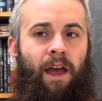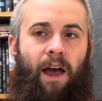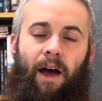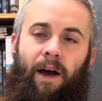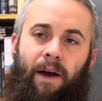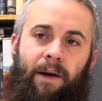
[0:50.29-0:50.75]

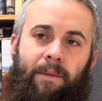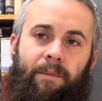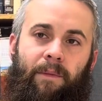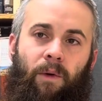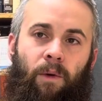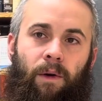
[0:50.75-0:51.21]

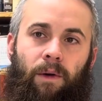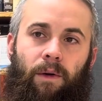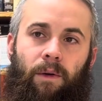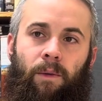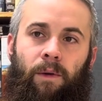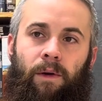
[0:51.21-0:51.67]
um,
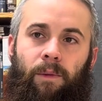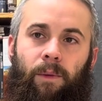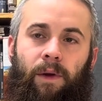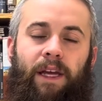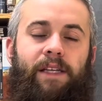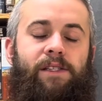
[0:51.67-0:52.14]
or or
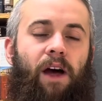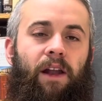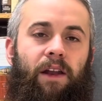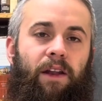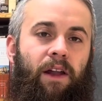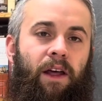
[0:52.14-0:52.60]
"Well, he's
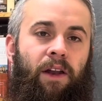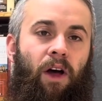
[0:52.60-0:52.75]
not an,